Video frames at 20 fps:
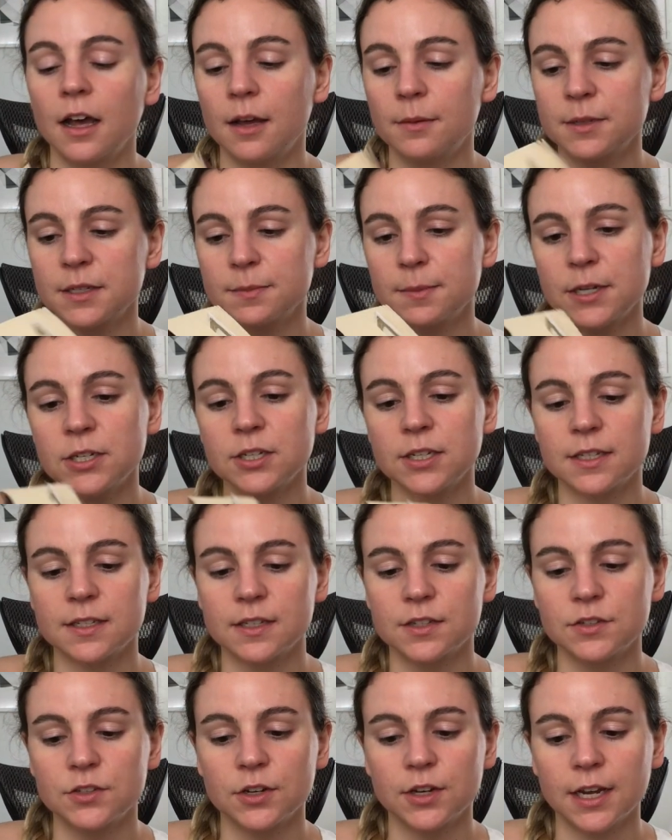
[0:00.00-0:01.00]
Especially
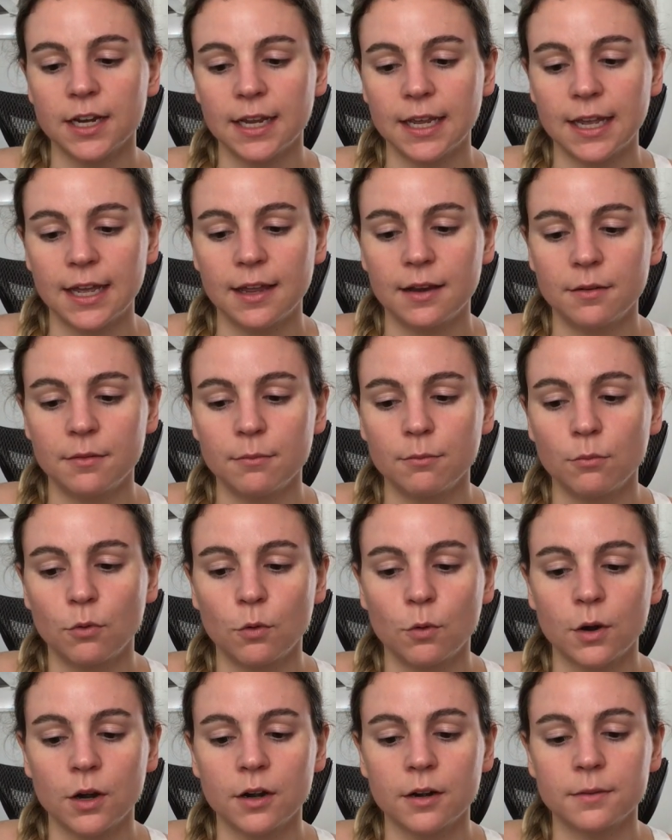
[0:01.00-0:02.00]
since you're going to get
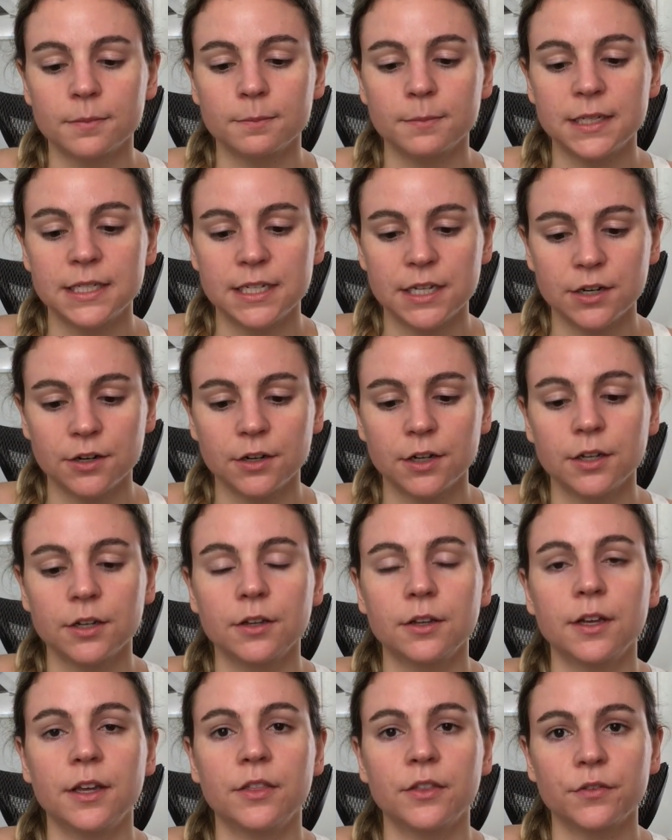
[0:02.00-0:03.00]
more
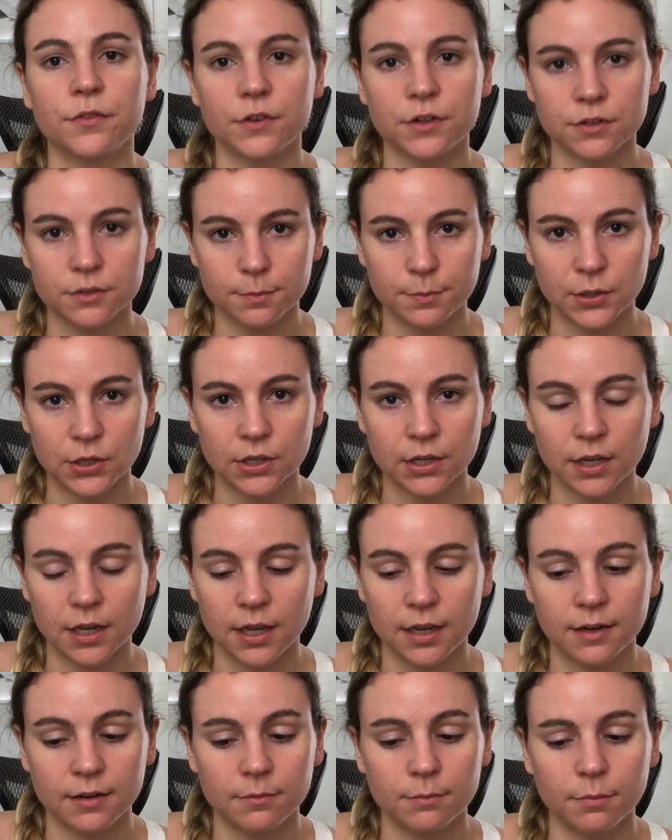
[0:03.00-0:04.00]
material in the first book
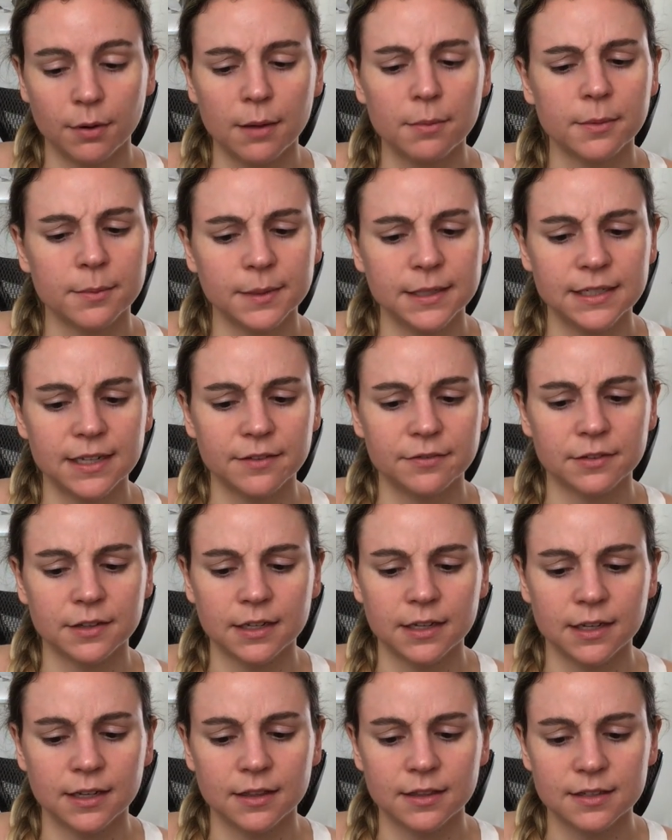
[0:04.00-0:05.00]
and probably
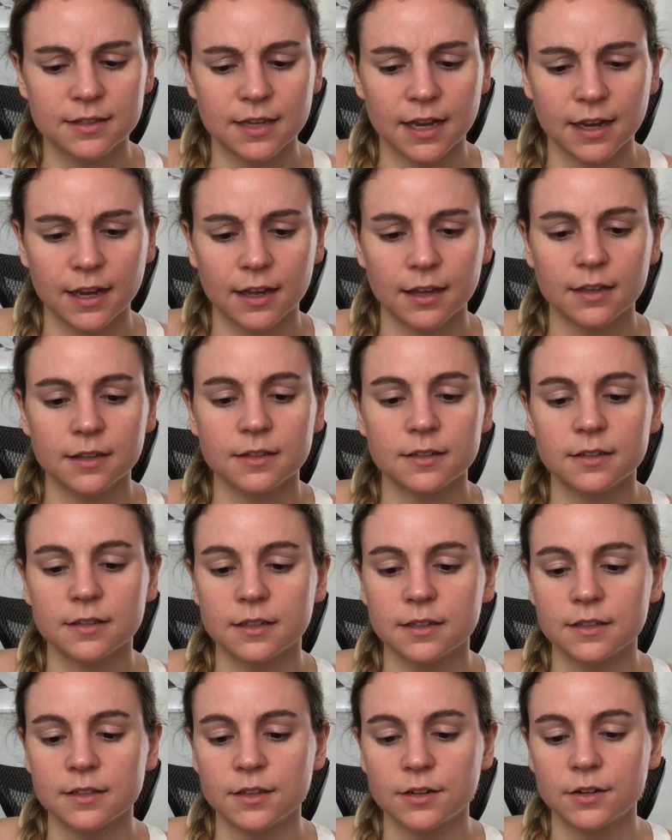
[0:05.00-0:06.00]
definitely in the second, because
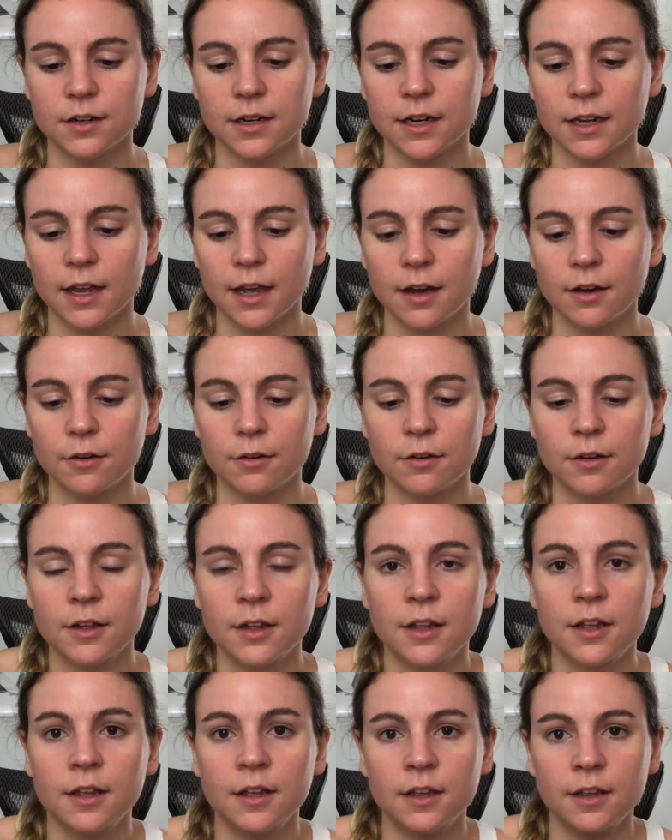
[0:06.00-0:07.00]
considering how
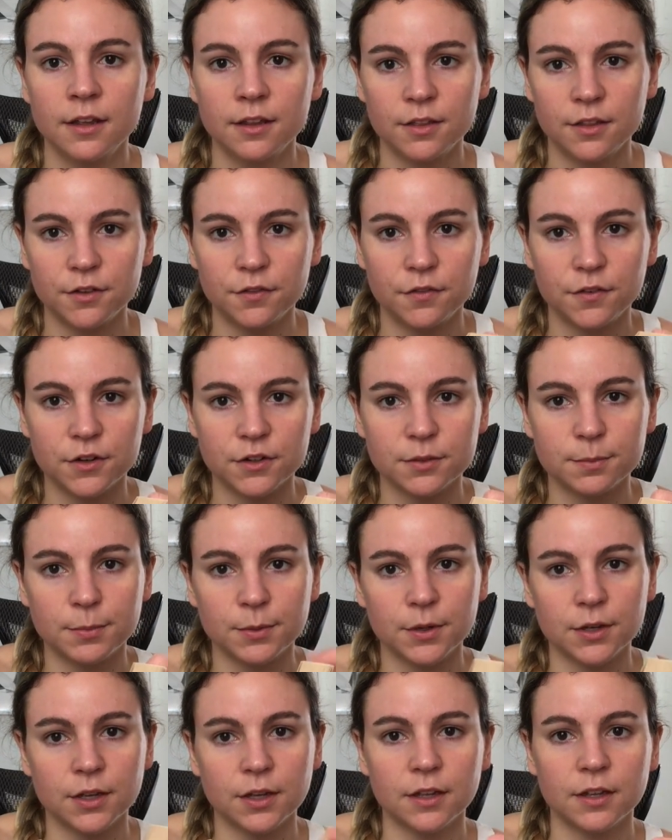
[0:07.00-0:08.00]
the first
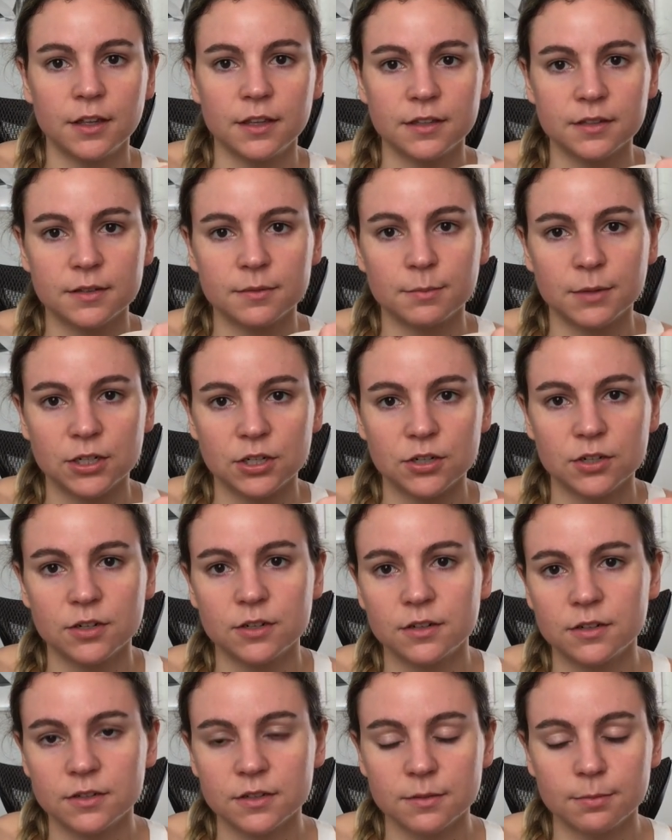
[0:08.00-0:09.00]
book is much
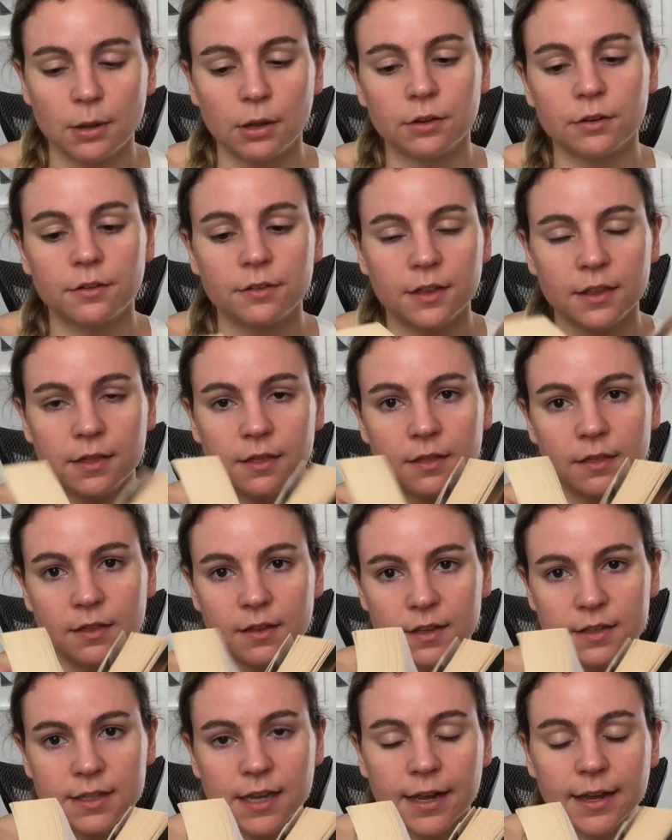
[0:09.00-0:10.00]
smaller than
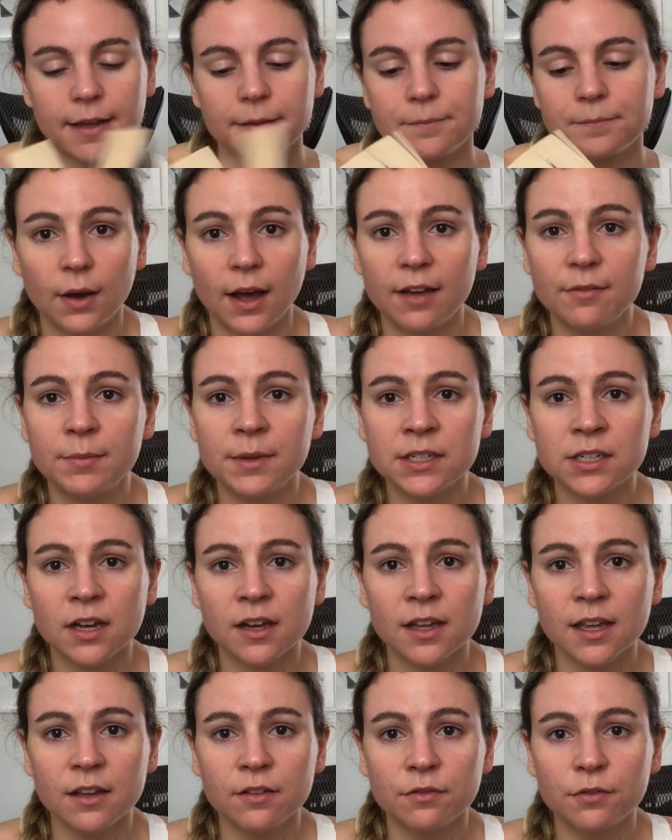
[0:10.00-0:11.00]
the second. I've been
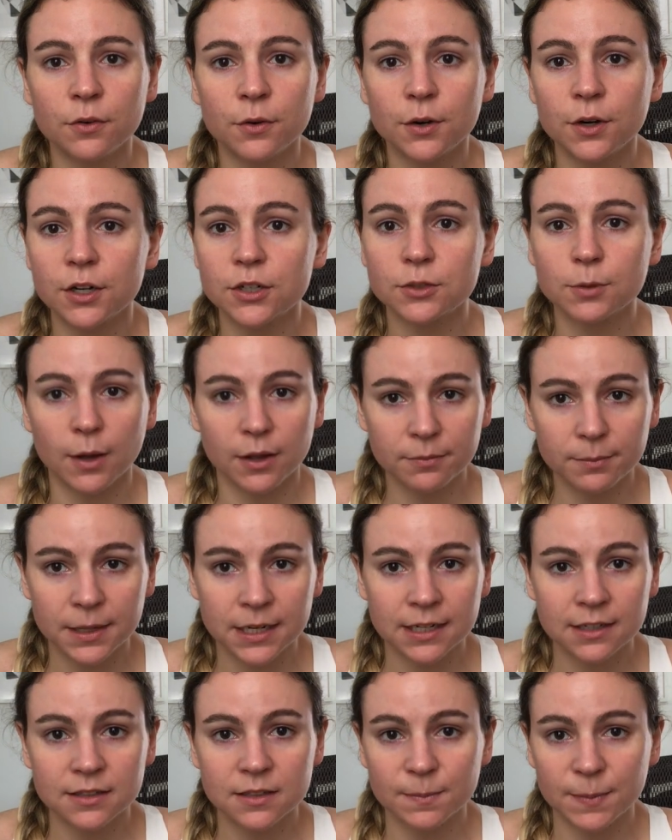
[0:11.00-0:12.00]
talking for 12
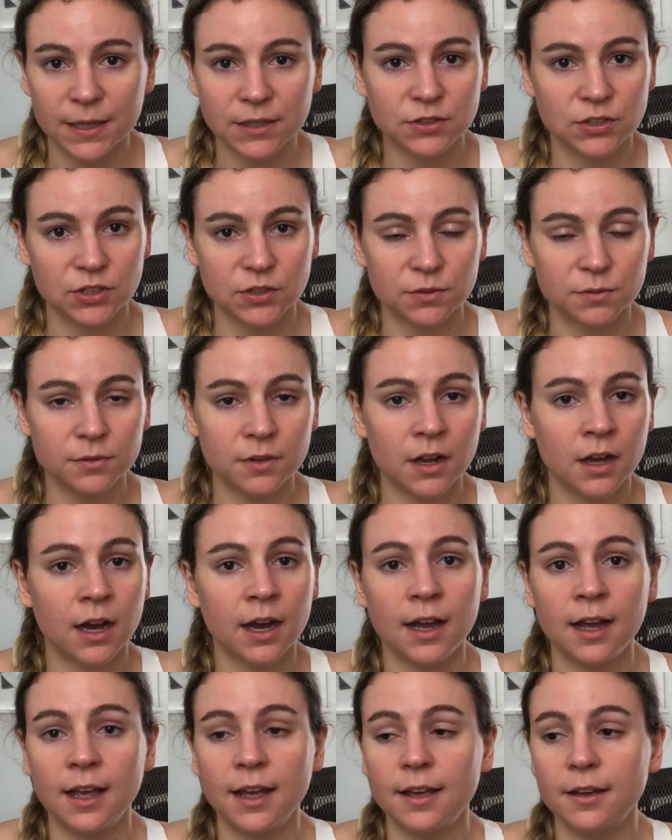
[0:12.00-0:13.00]
minutes about Dune.
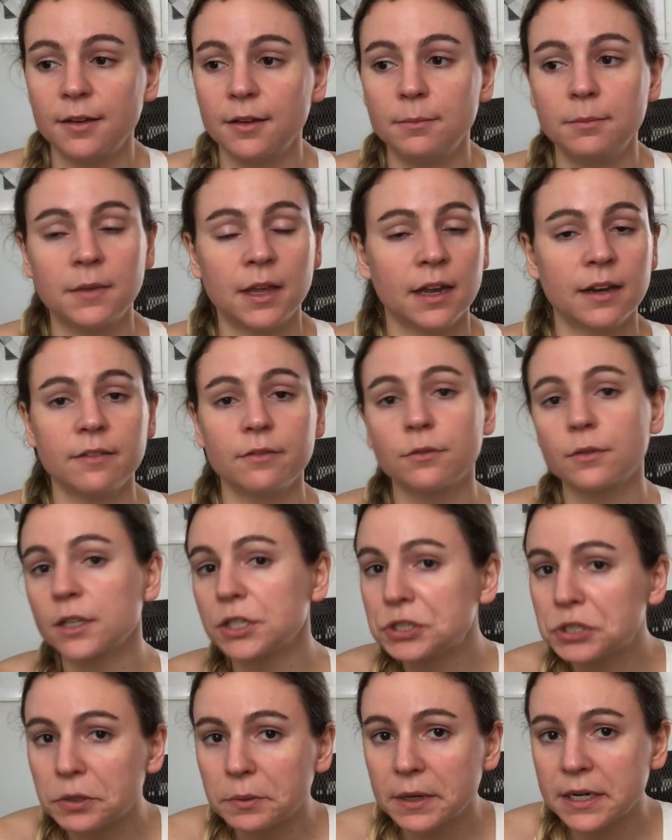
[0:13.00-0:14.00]
I'm not even really
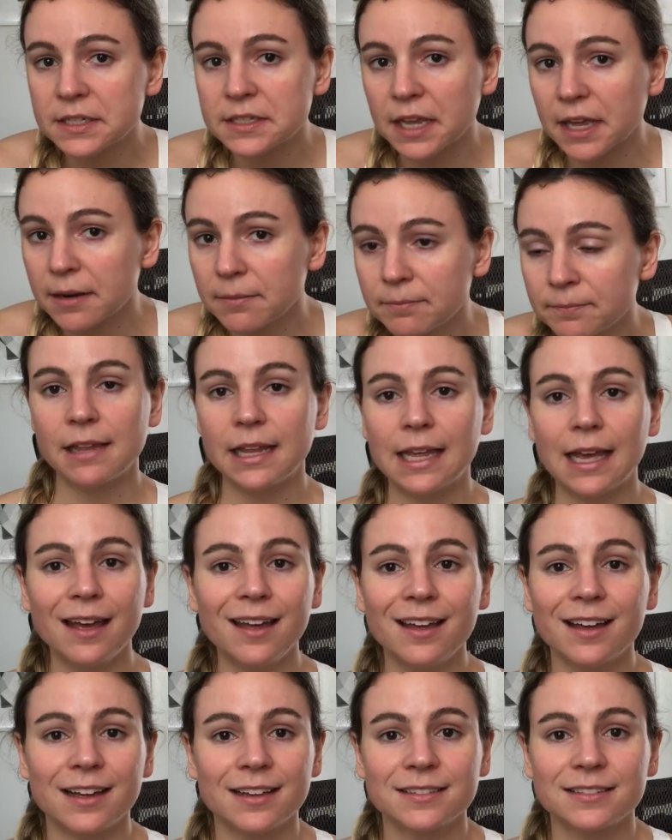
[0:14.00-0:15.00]
sure what I said.
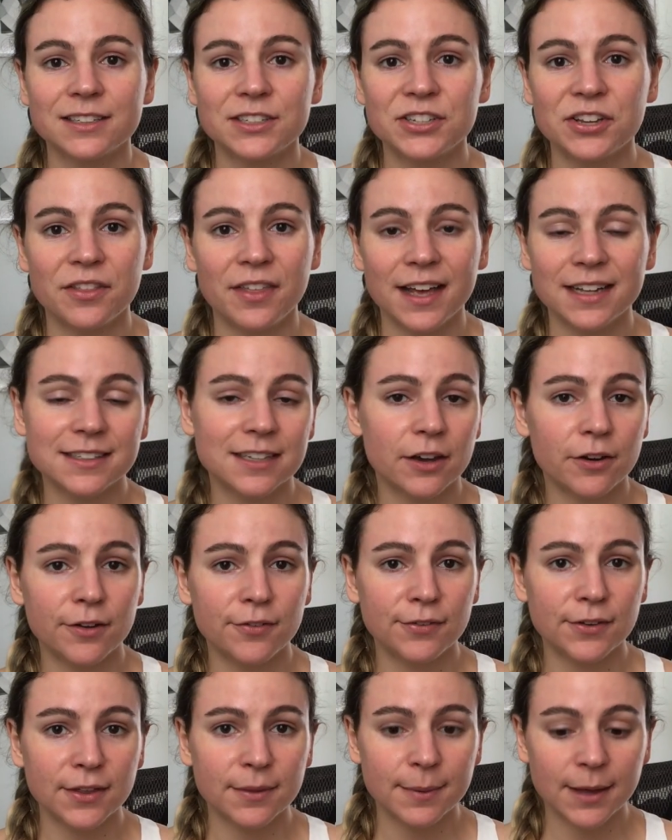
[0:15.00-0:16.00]
Yeah, so that's how I
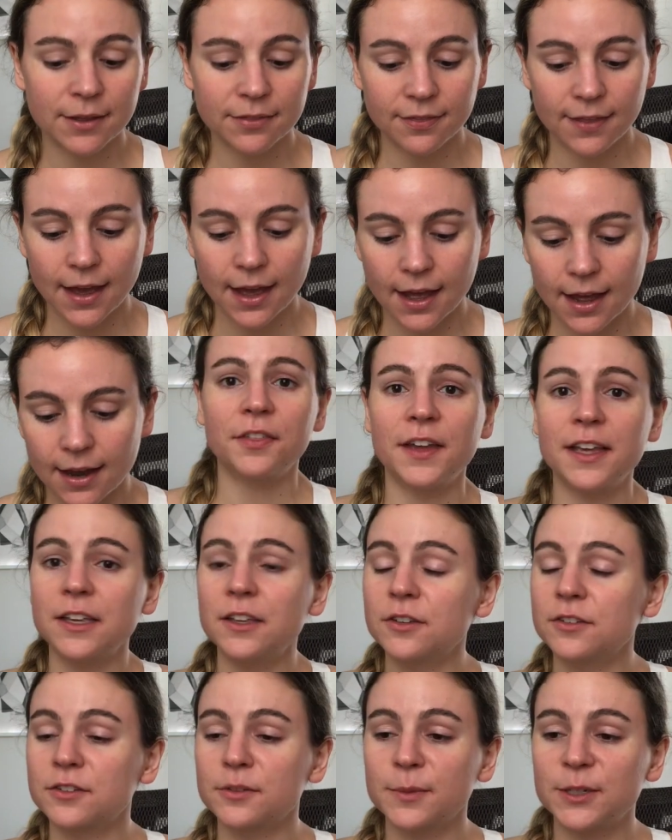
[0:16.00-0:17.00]
feel about that. Thank
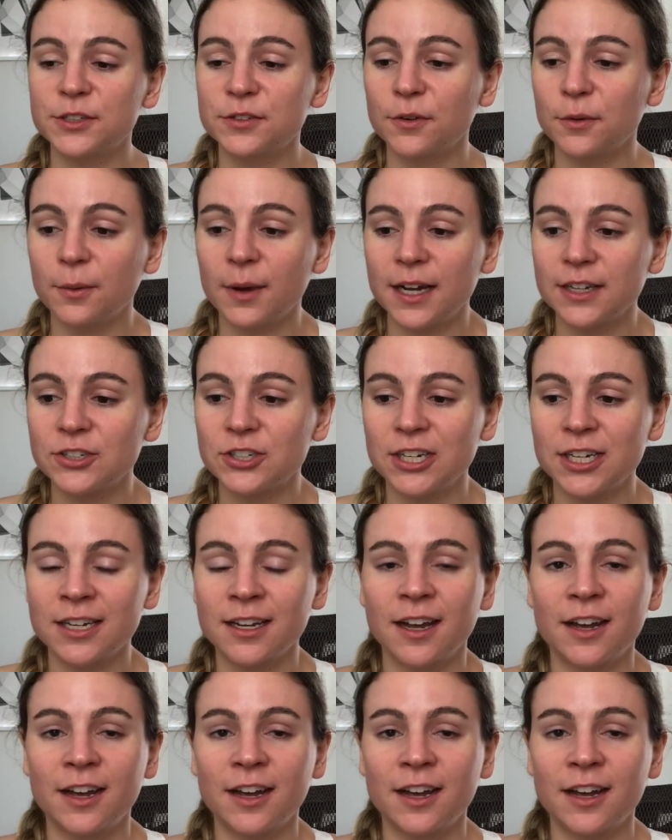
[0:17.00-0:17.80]
you so much for watching.